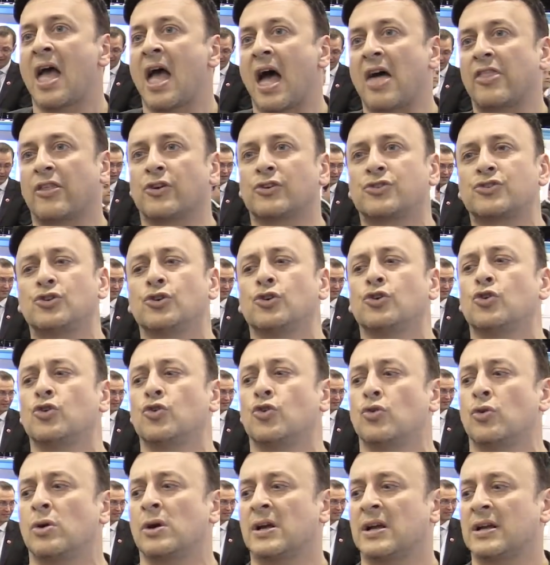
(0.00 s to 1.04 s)
And there are
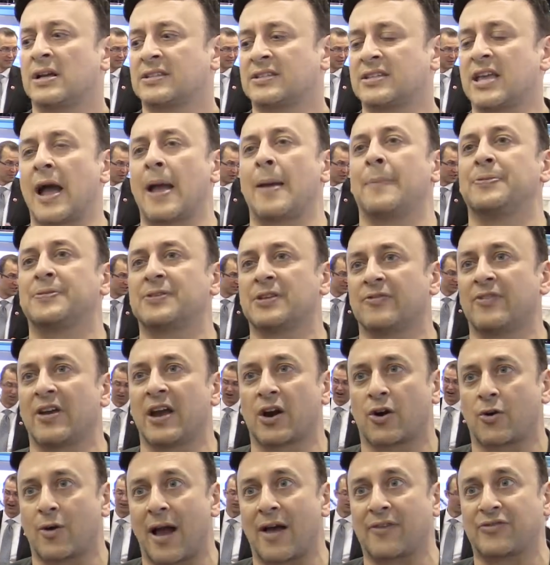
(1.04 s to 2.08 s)
two types of
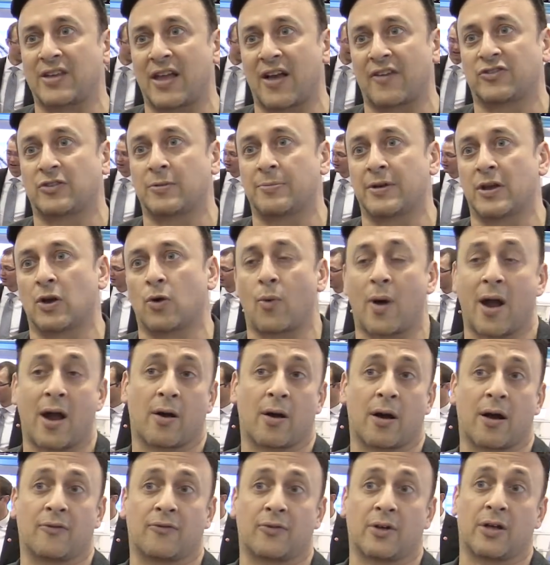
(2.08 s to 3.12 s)
aircrafts you have to be
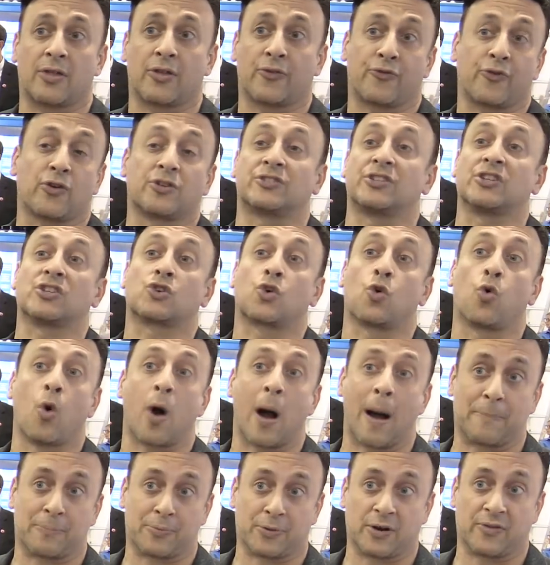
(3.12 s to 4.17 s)
aware of. The first is
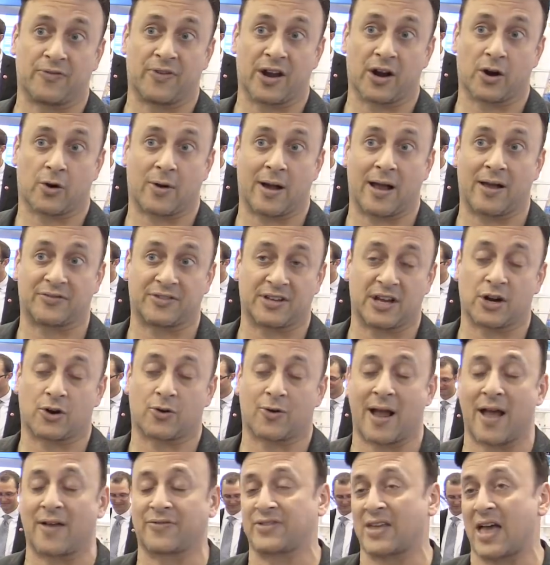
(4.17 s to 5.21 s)
cooperative aircrafts
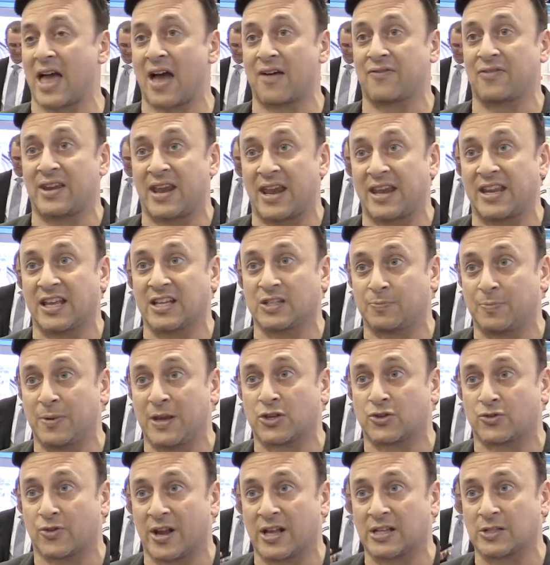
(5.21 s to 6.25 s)
that have an
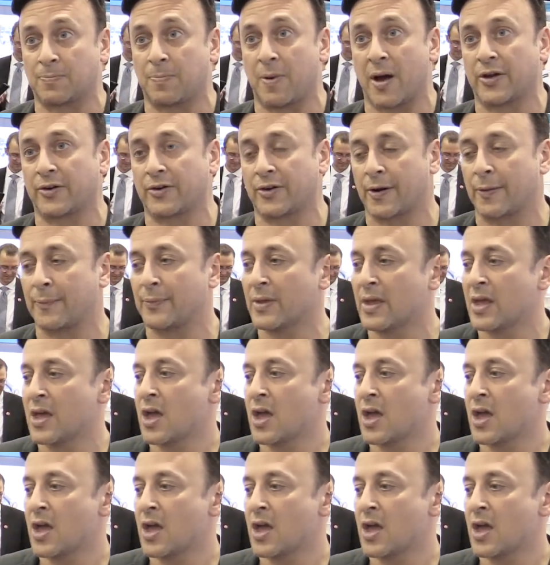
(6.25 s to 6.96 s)
ADS-B transponder.